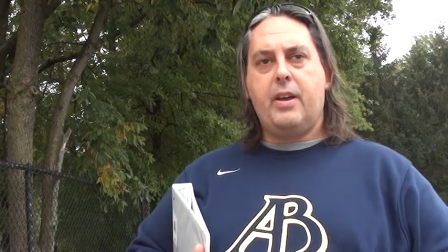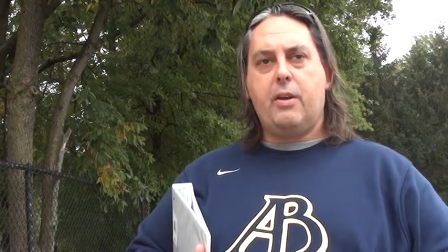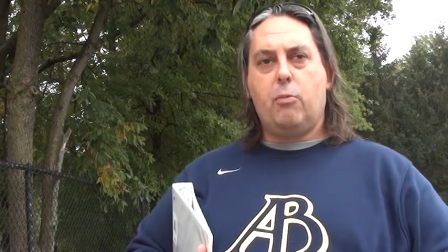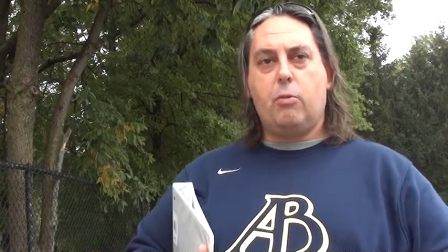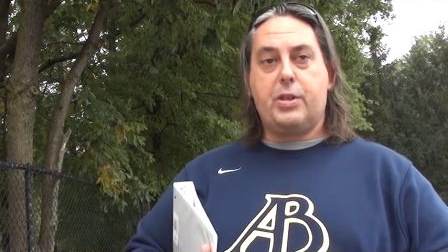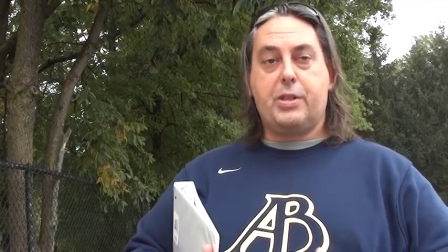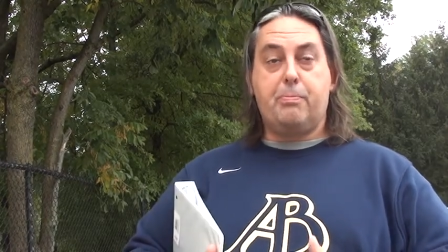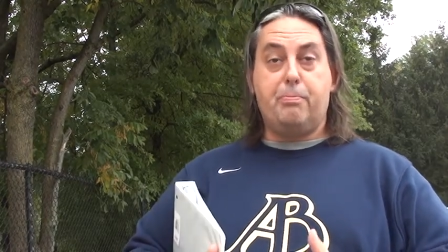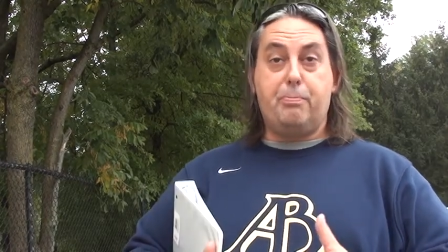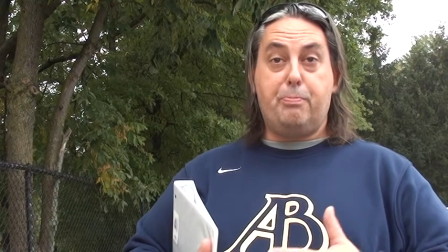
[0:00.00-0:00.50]

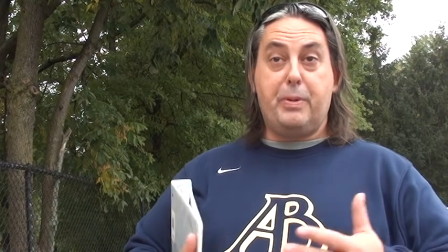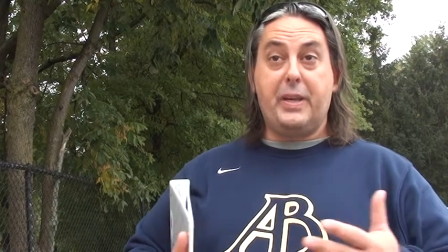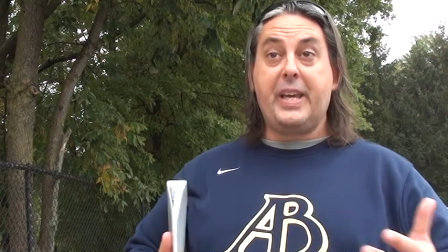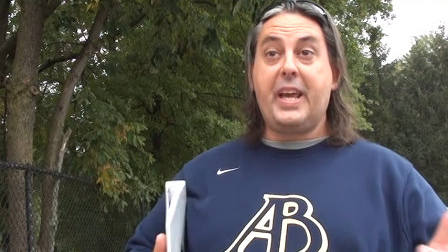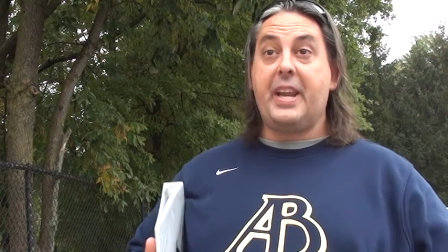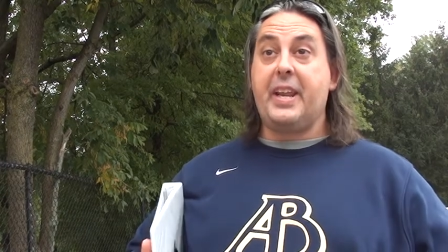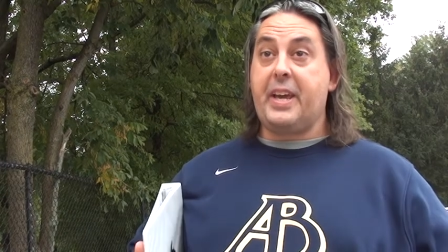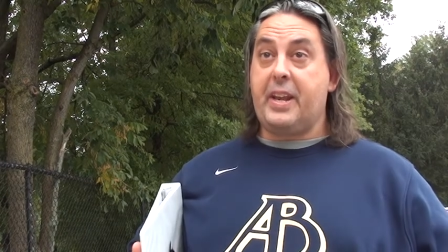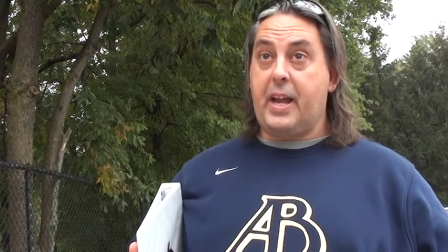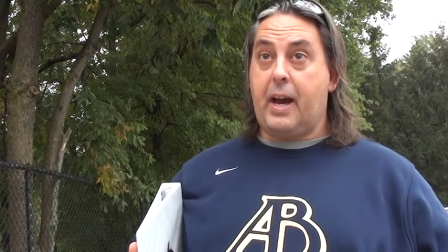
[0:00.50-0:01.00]
we're
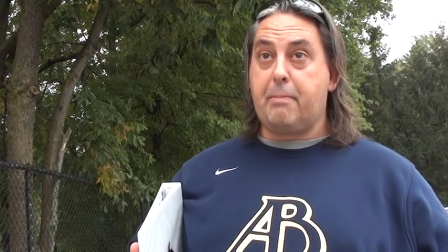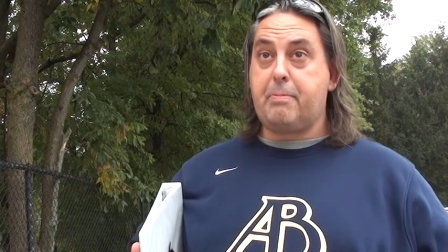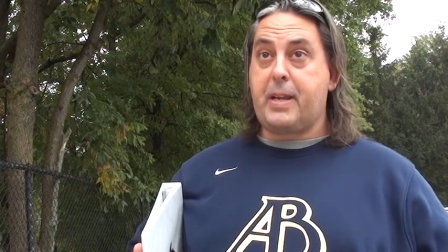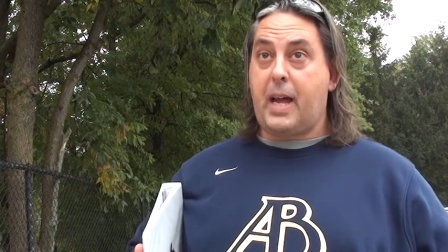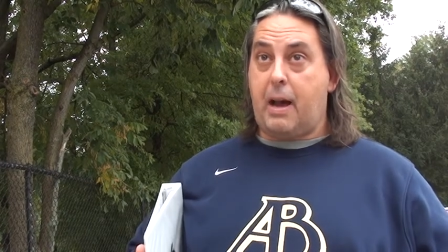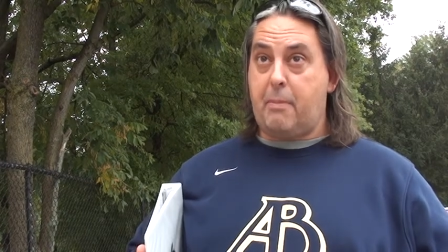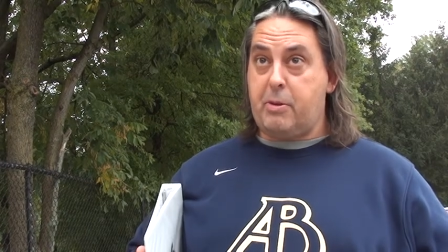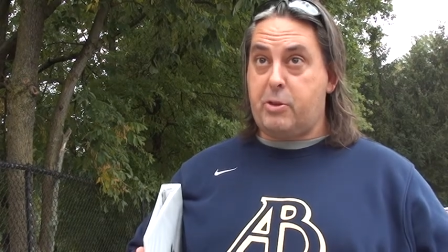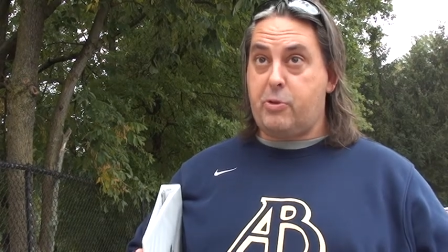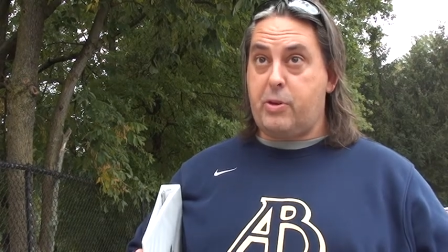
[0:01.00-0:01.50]
beginning an
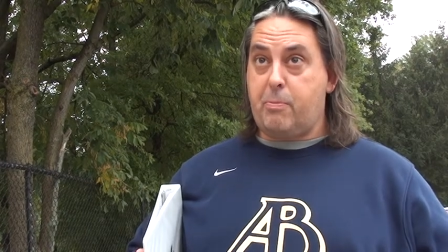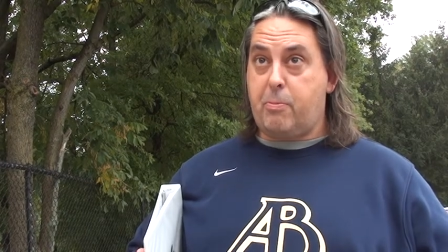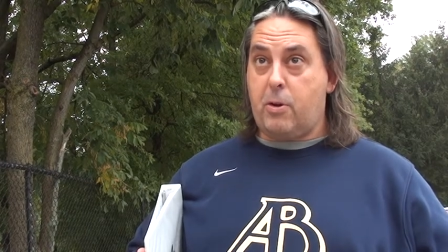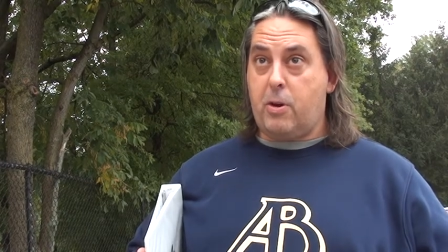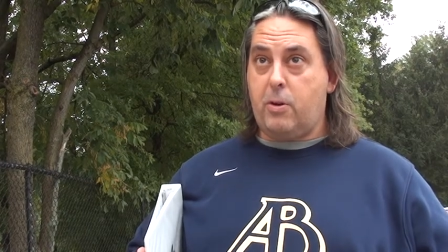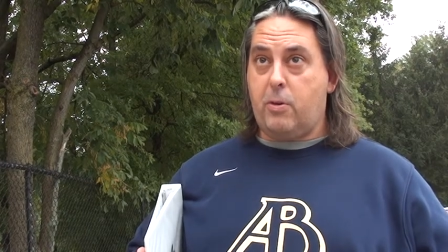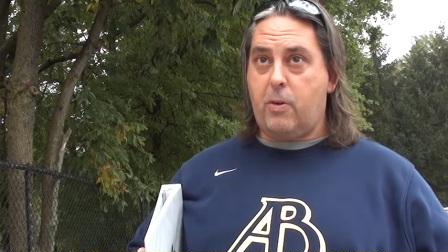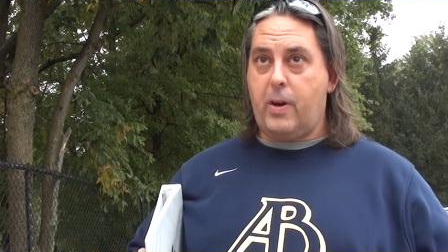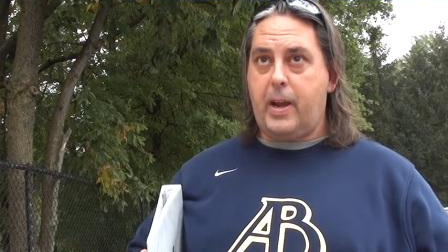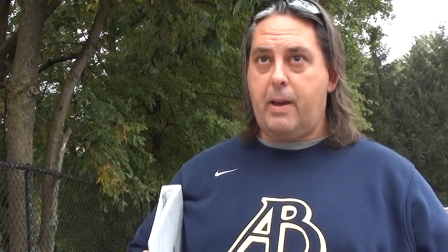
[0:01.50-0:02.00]
optometry
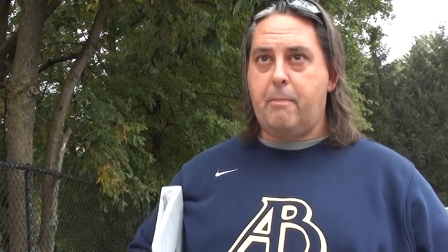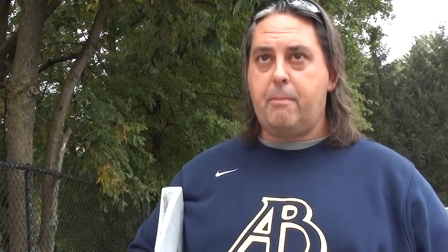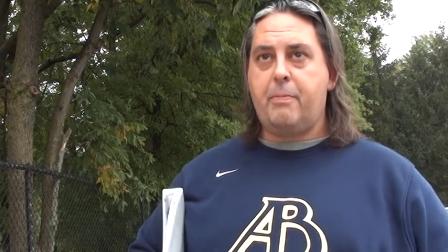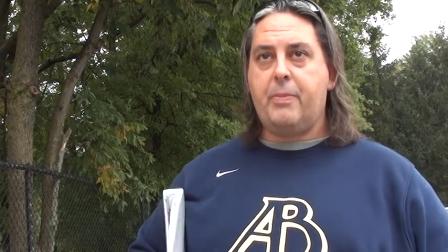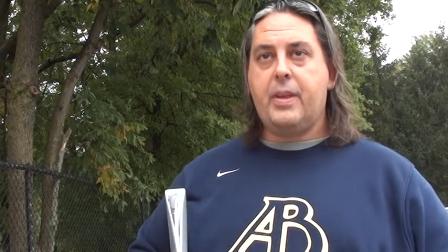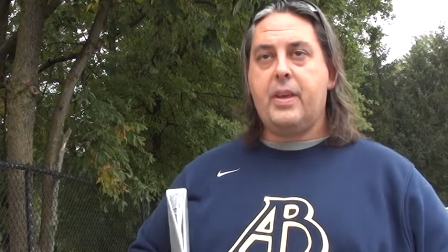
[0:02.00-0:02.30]
program.